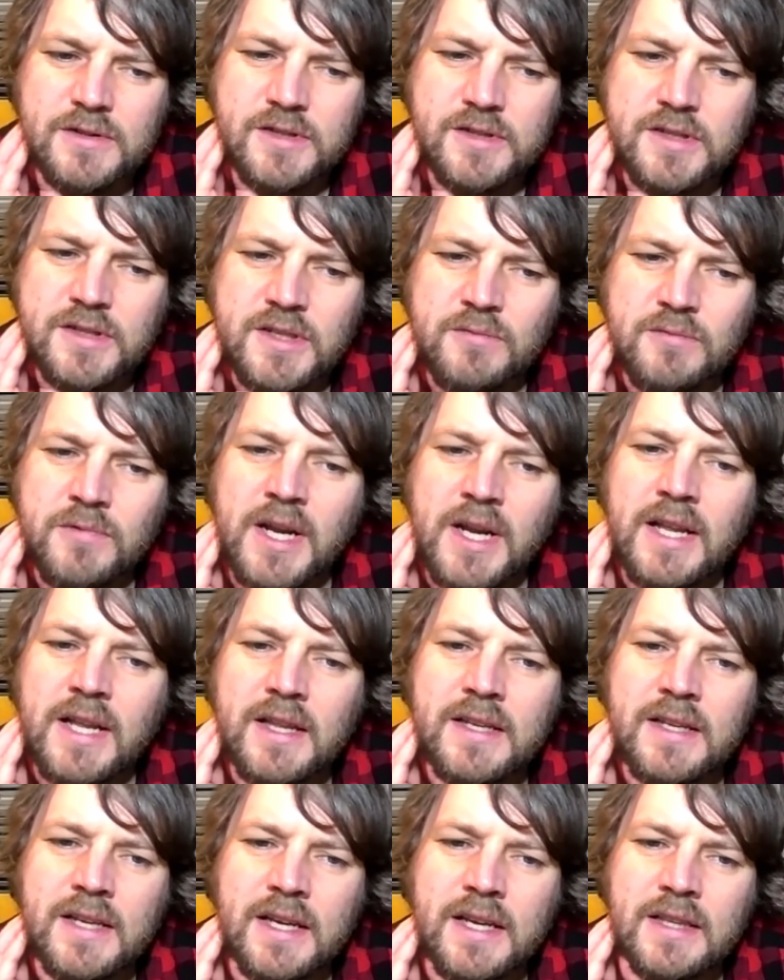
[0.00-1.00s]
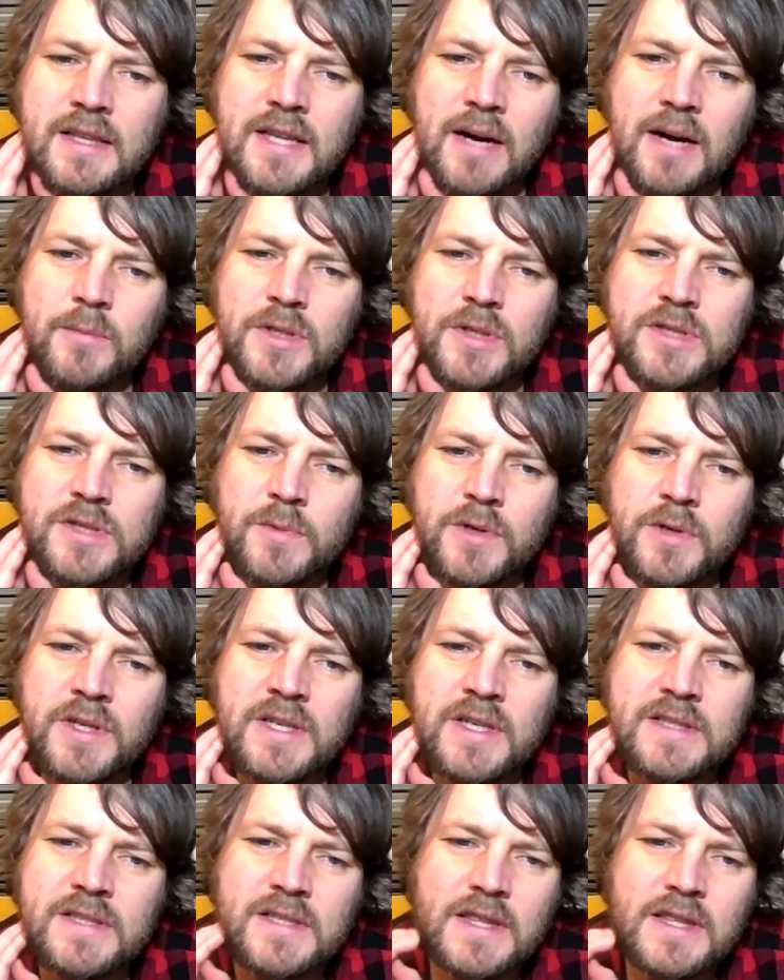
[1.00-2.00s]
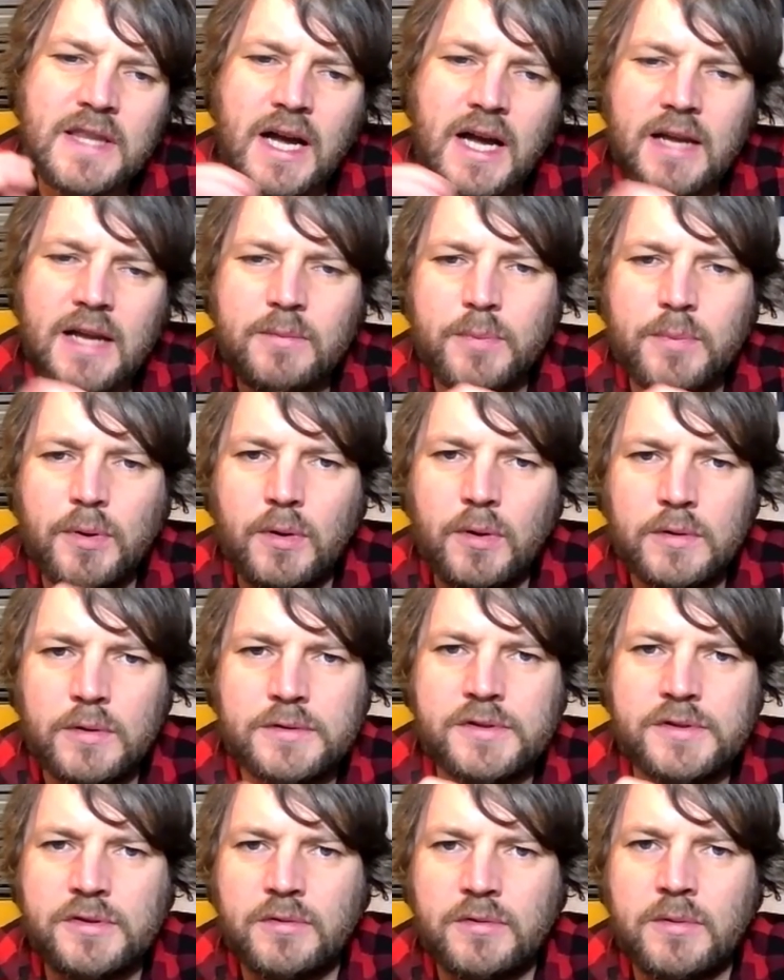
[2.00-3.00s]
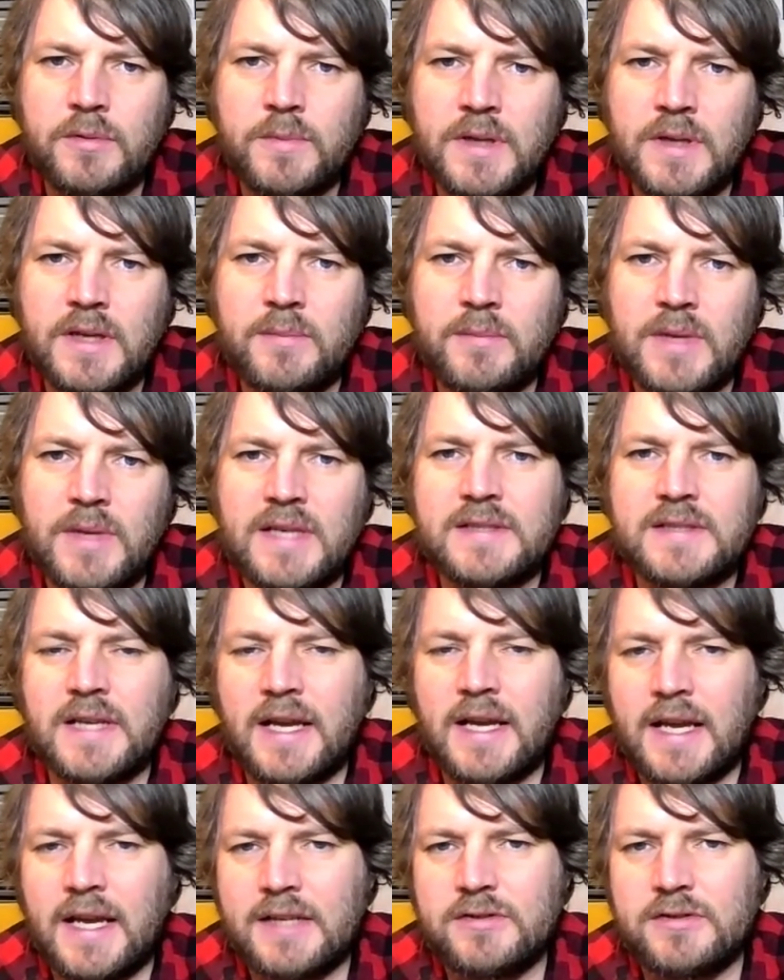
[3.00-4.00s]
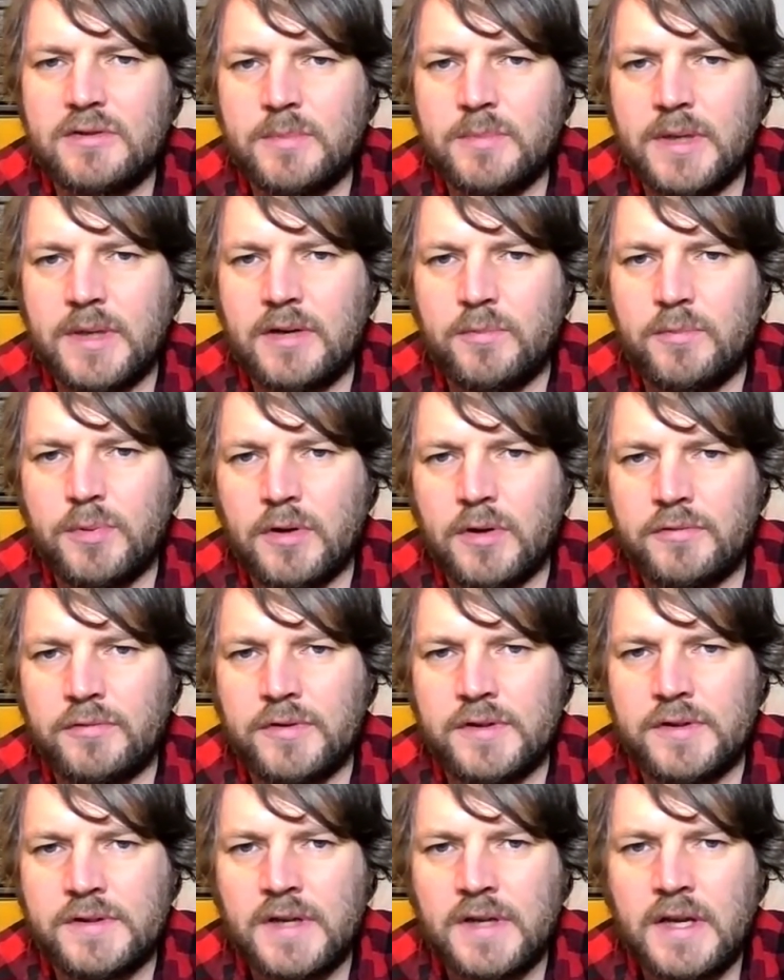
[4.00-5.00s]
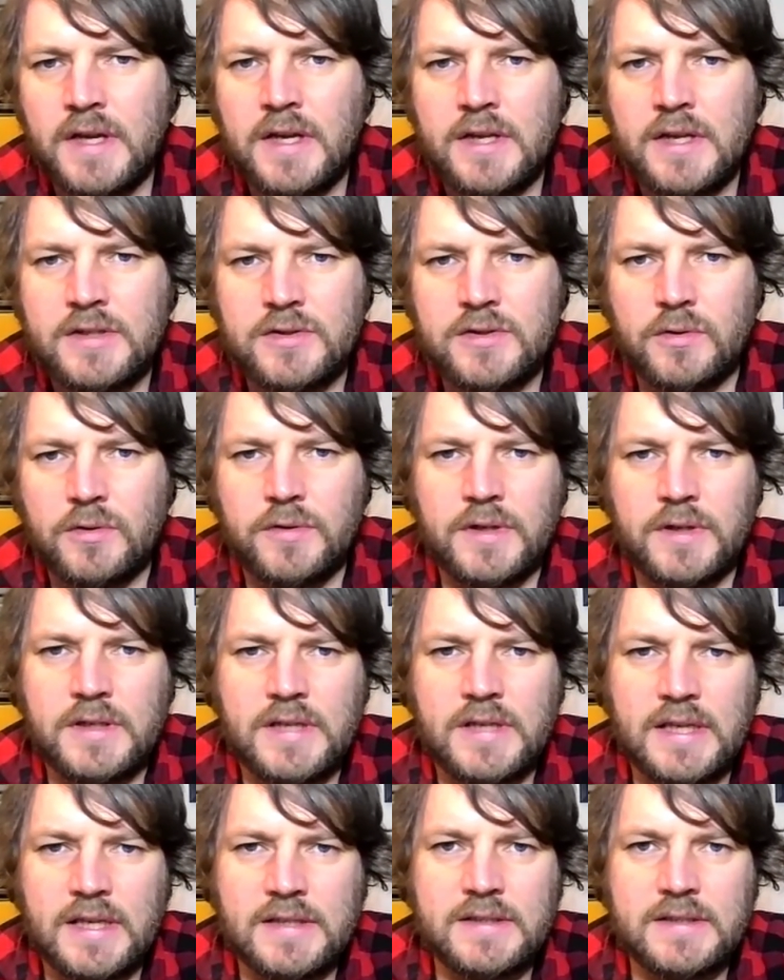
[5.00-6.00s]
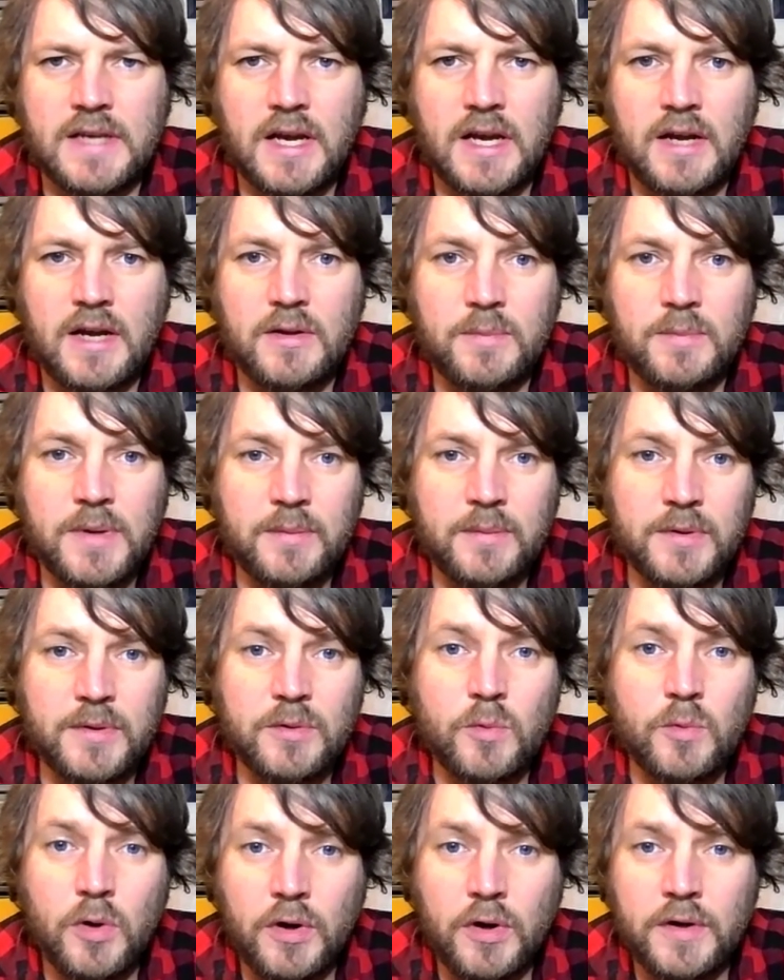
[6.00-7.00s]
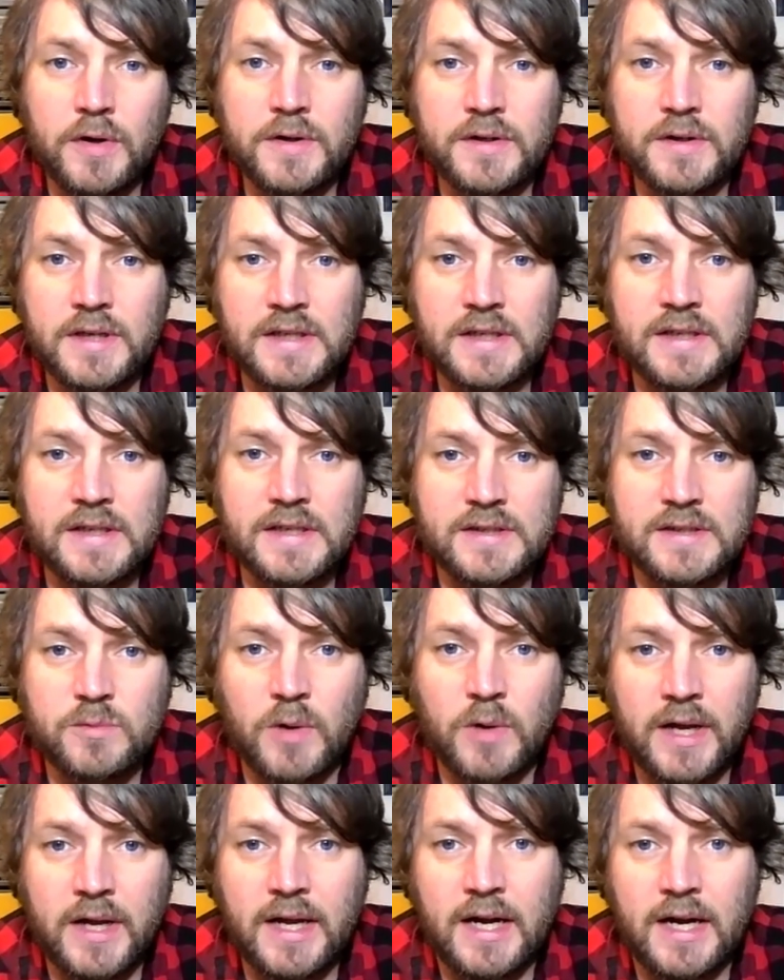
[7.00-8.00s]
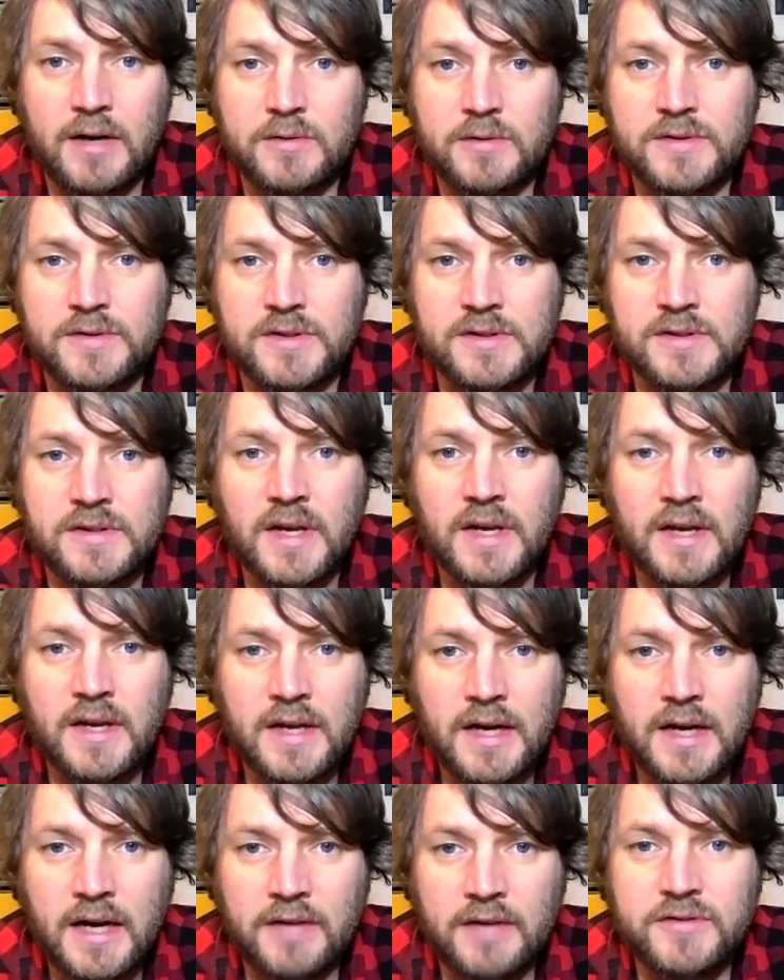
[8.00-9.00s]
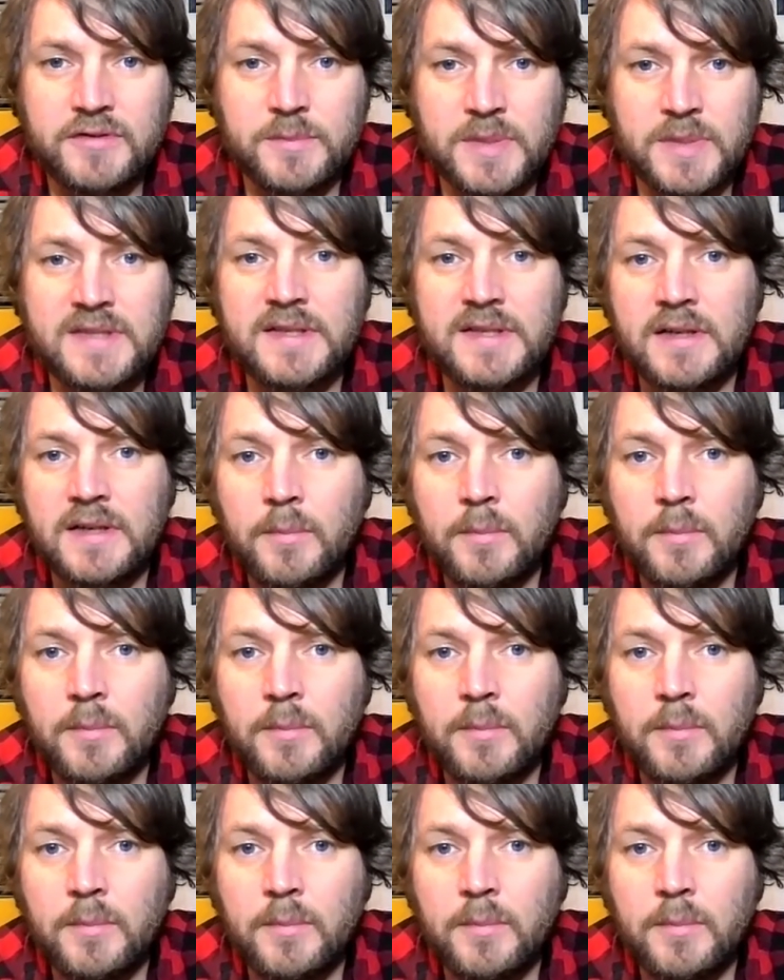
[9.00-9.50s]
does he really need that much money? Is it that important to him that he makes that extra bit of profit so that his the people who work in his warehouses